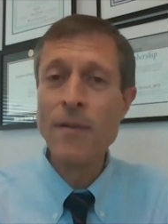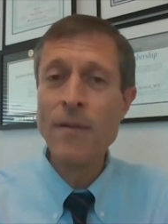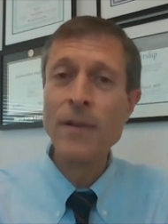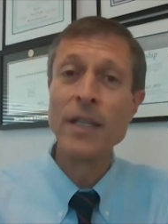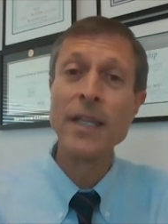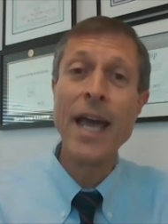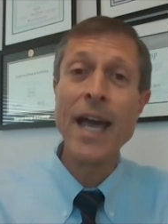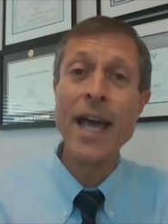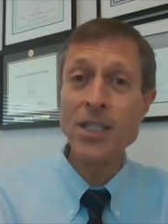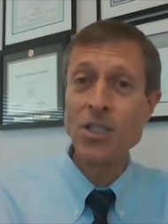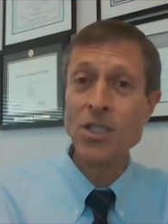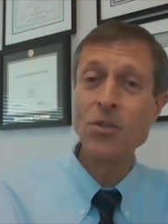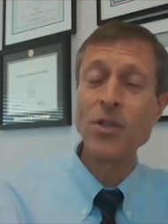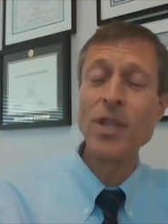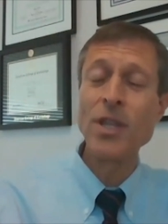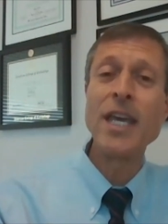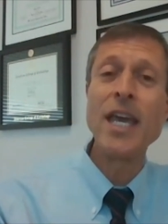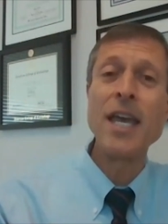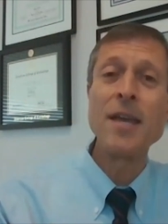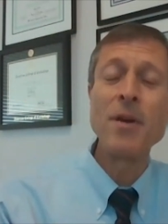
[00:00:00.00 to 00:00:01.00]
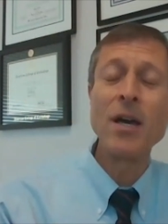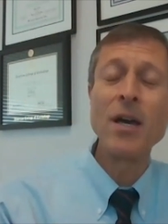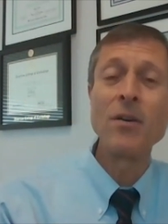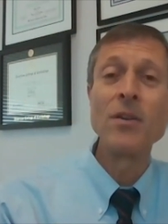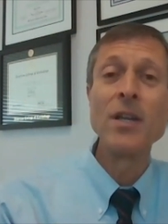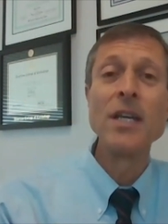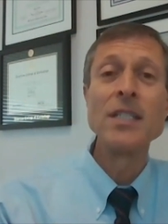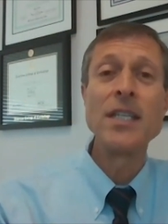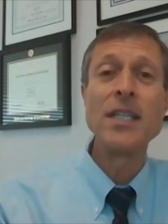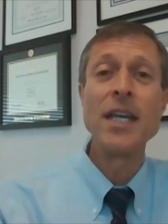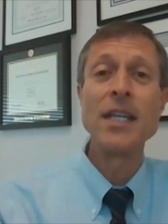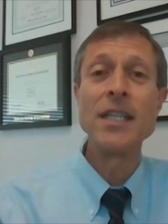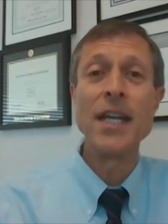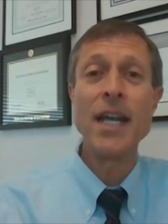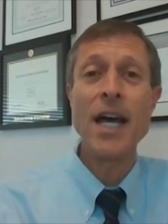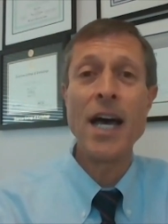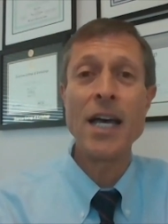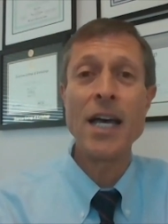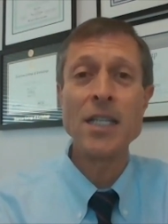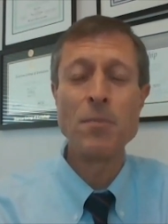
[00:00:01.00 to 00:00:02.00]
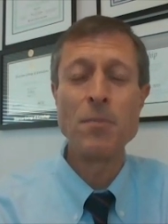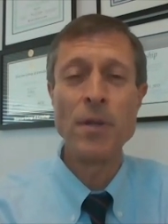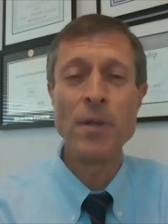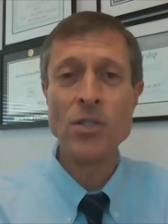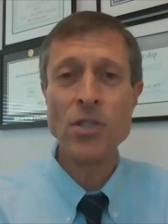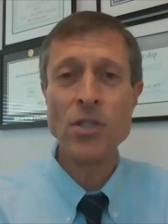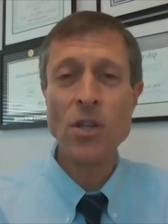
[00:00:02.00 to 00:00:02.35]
Last year, they came out saying that hospitals